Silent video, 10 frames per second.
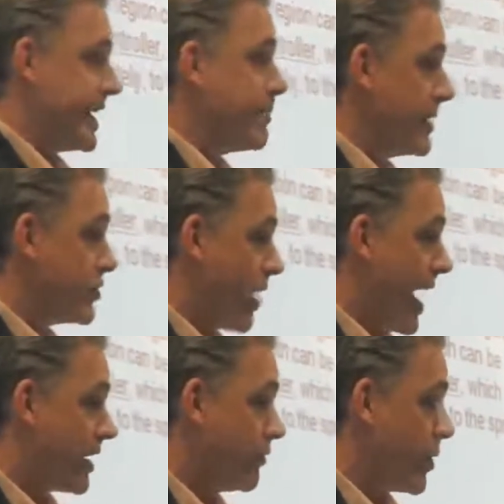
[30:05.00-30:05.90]
keeping
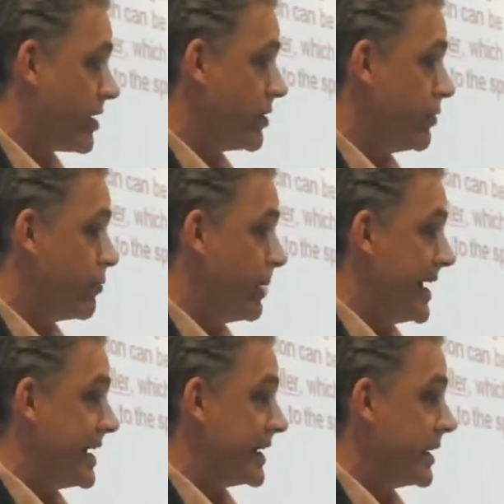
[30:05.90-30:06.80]
track of where you've
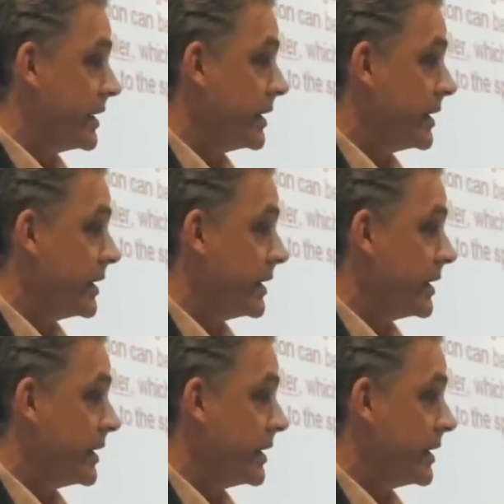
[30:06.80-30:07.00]
been.